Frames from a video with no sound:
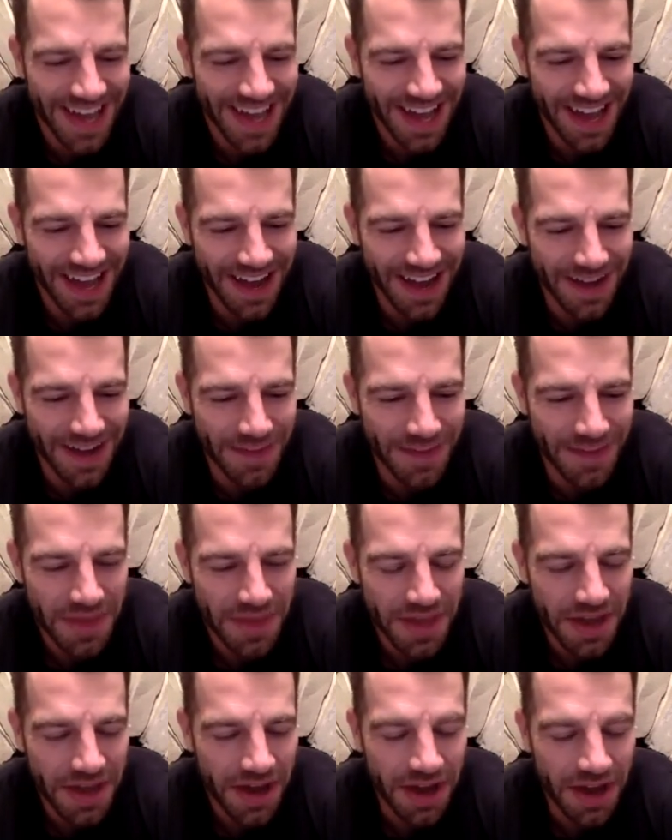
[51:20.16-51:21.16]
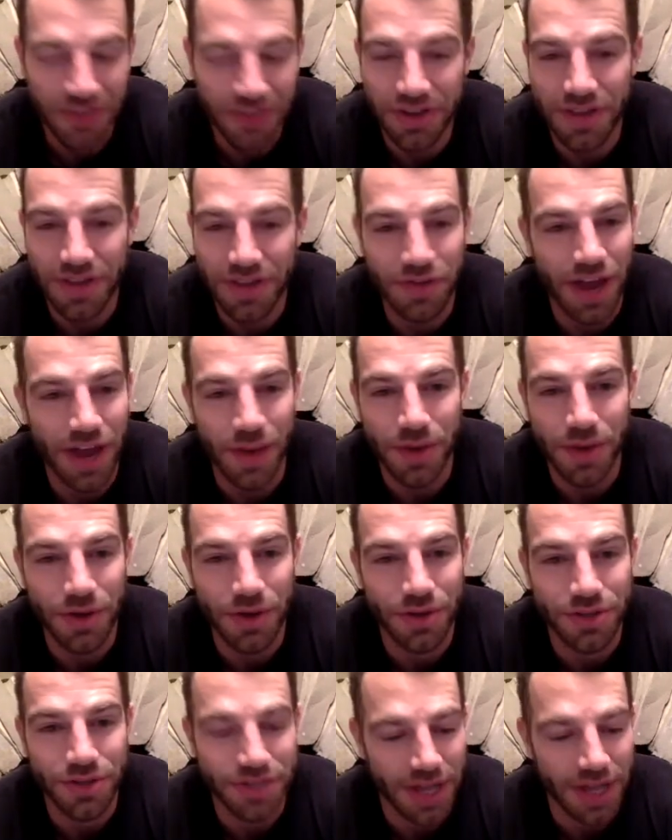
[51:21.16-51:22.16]
I don't even know how we got
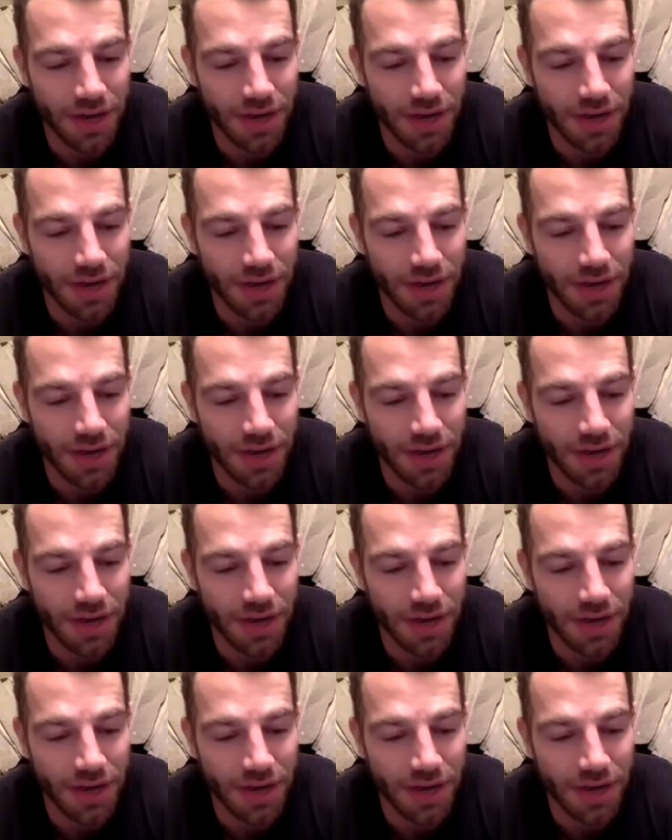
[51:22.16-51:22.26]
into that.